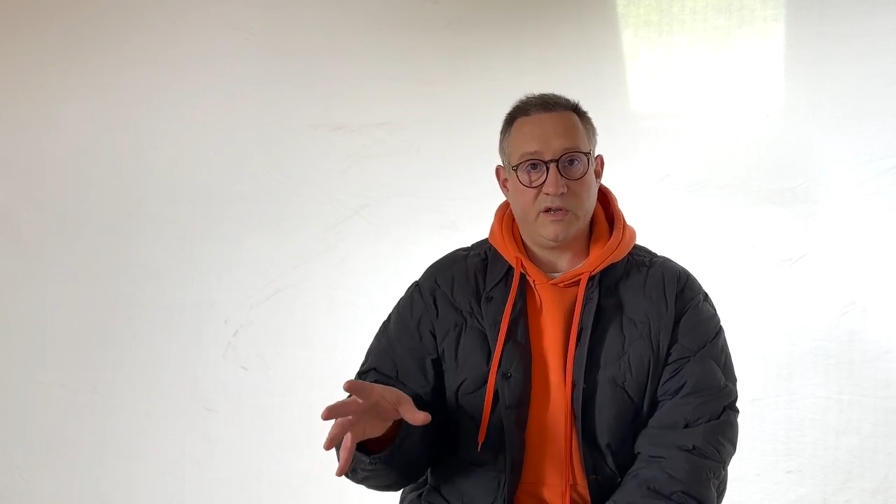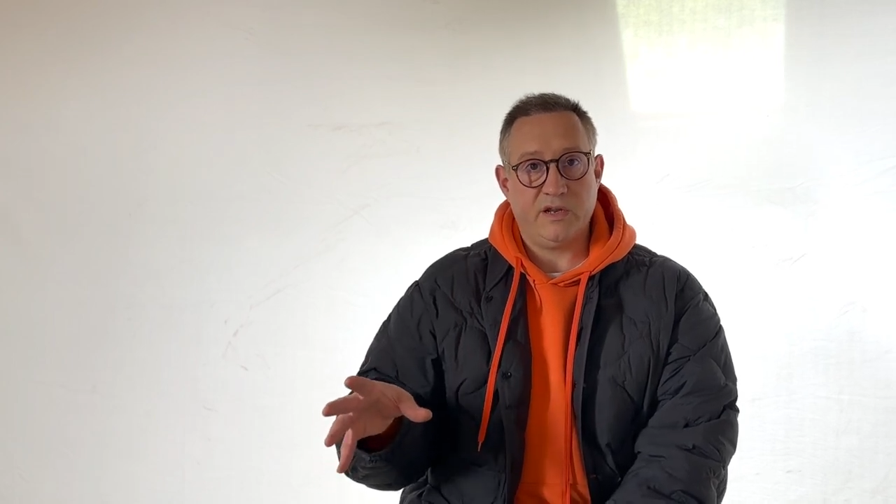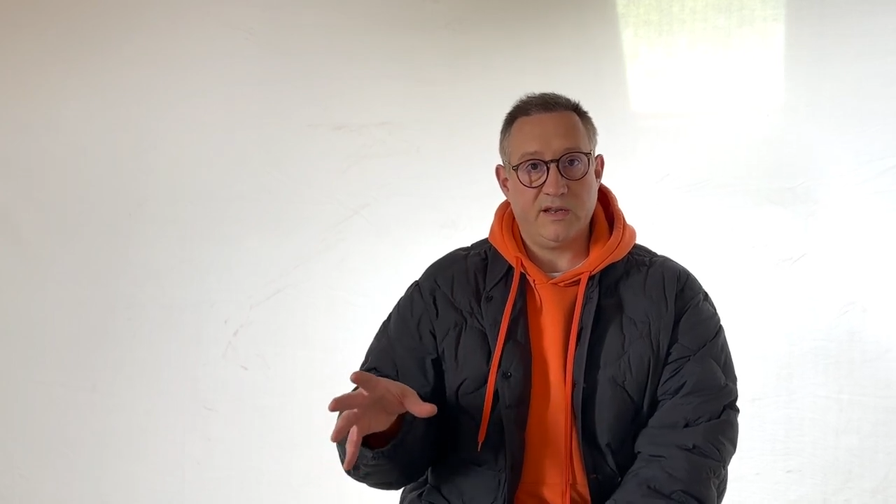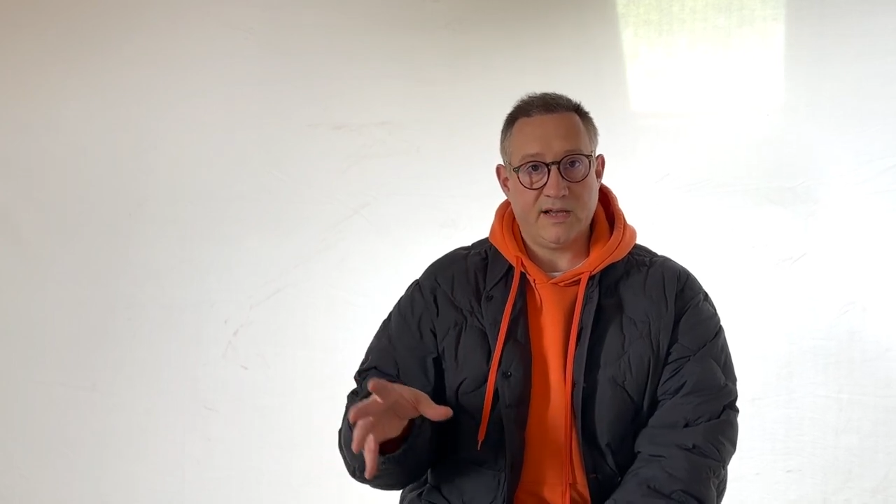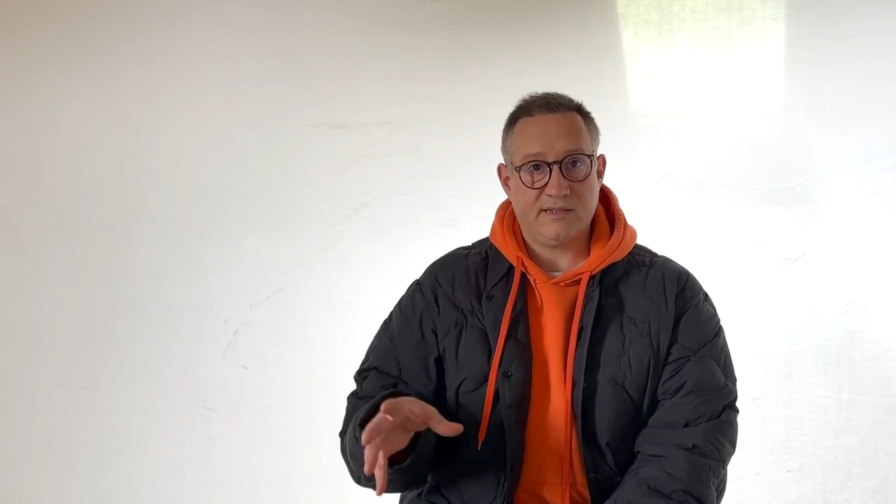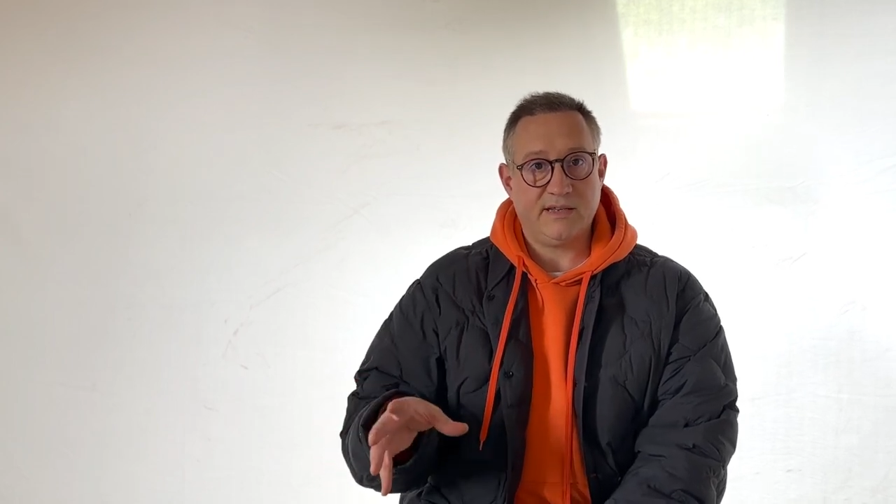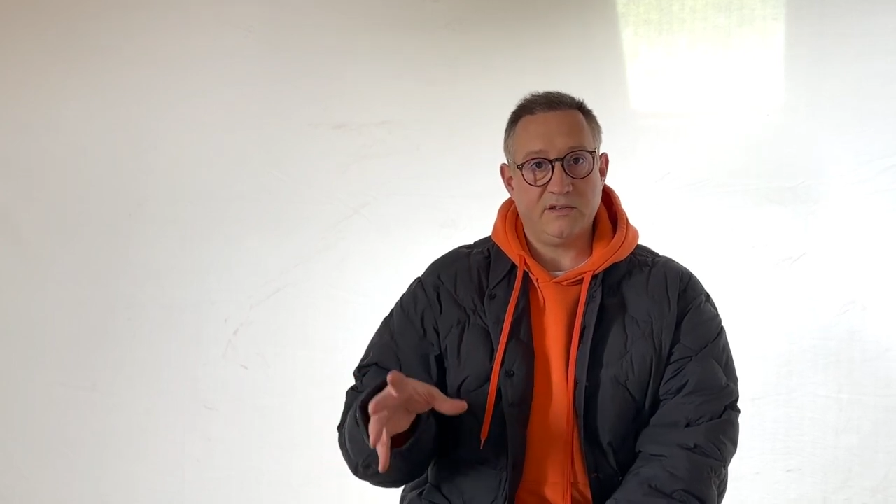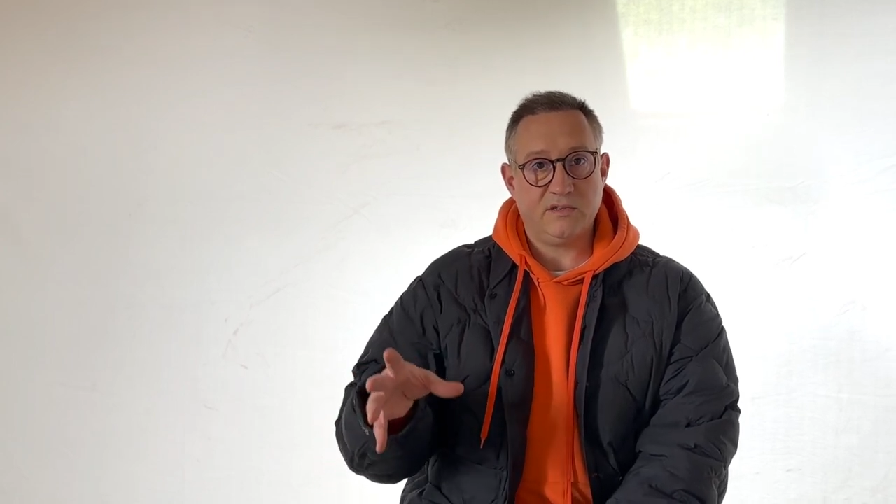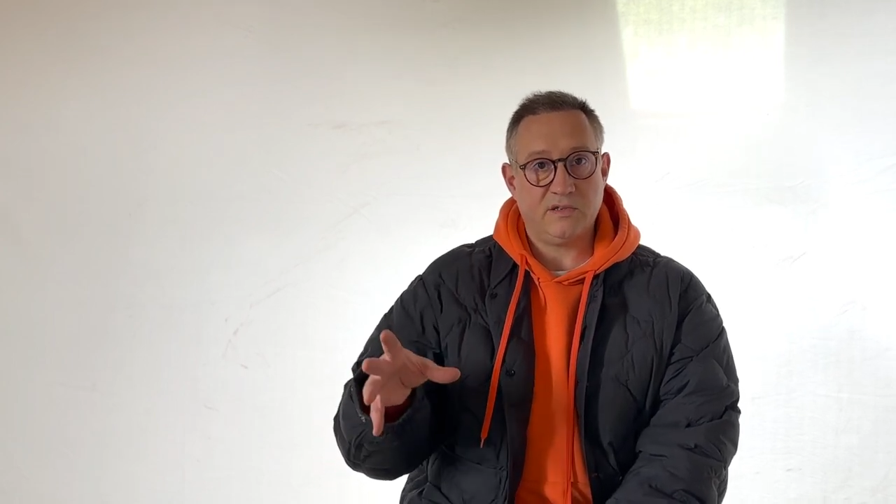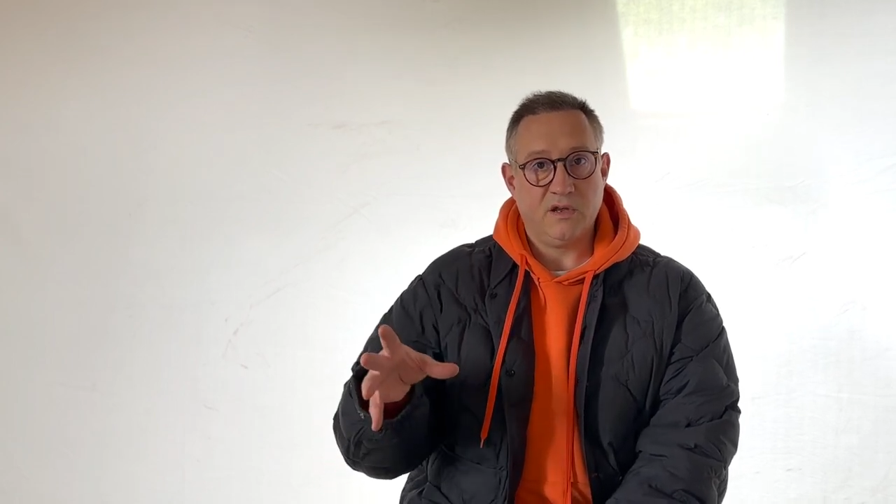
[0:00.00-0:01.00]
And in that
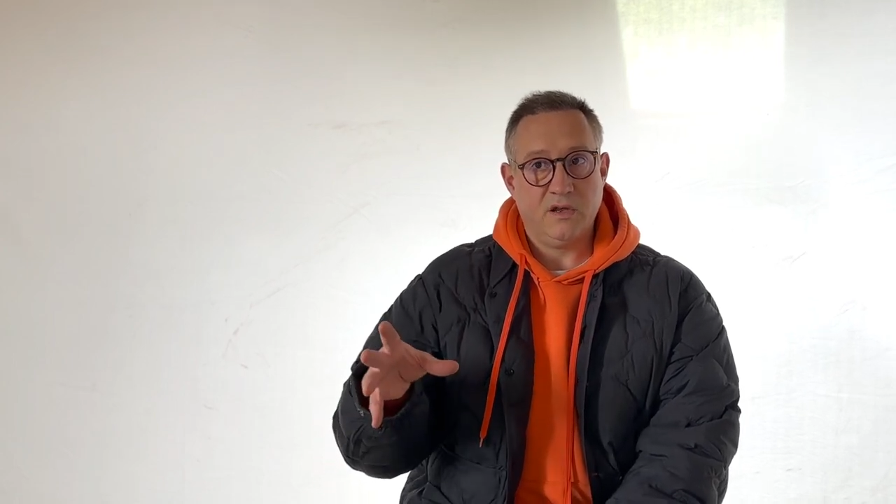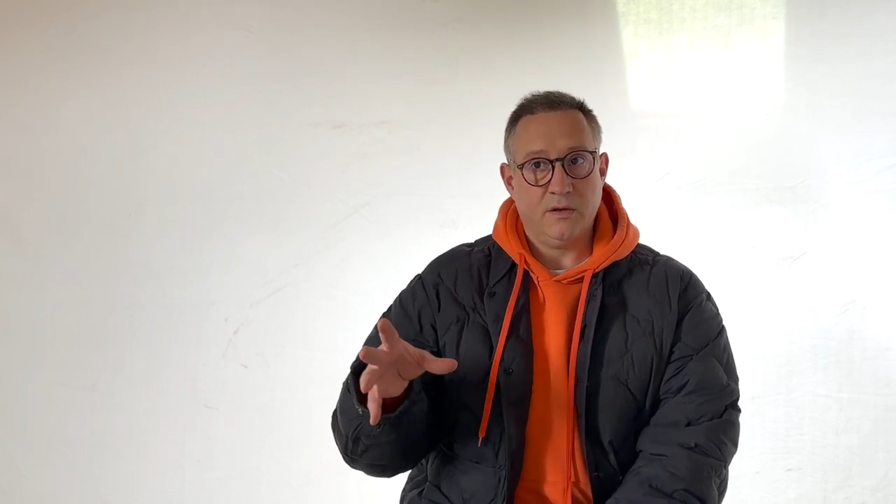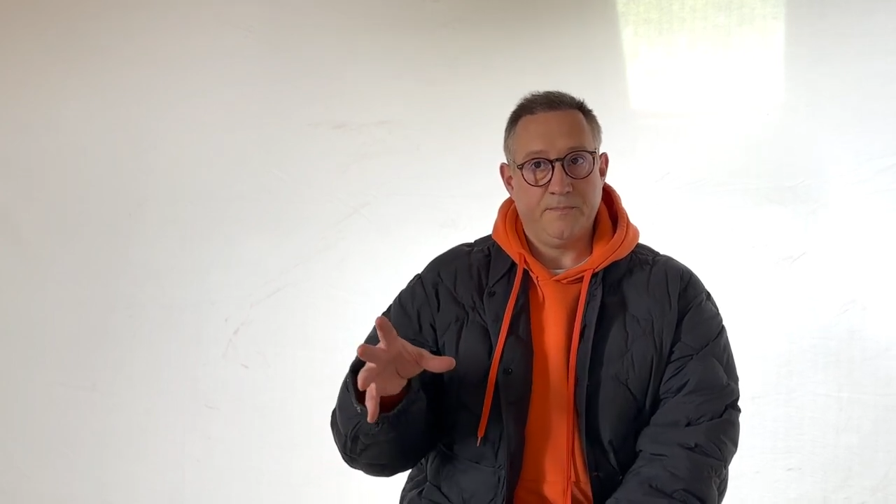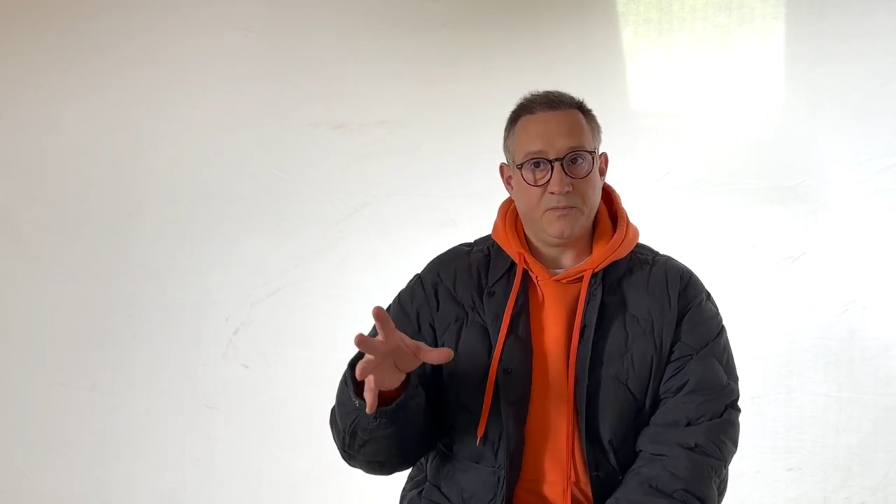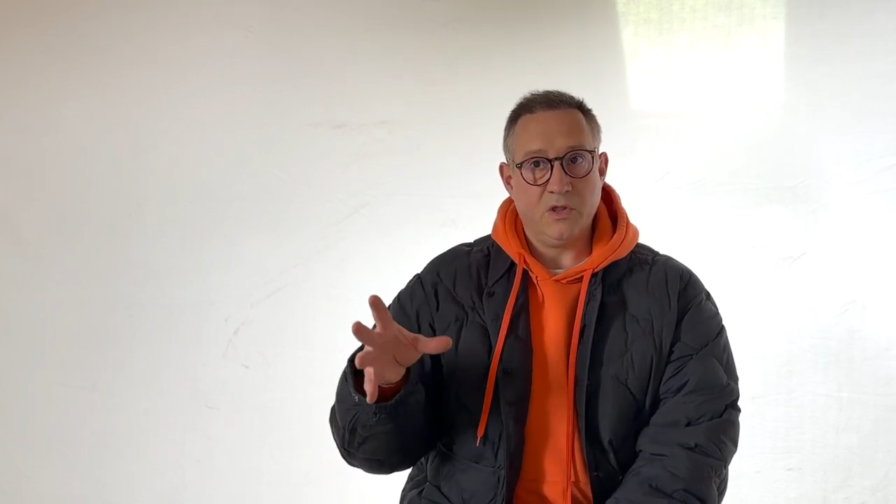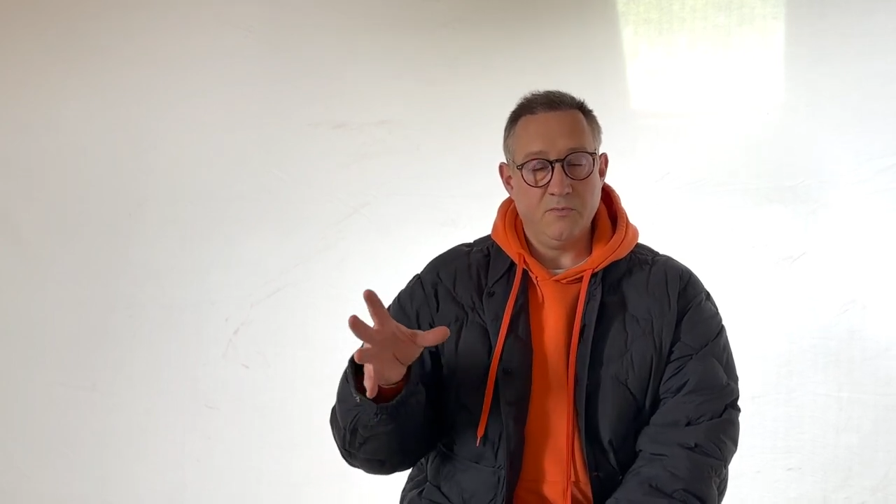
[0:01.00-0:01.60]
sense, the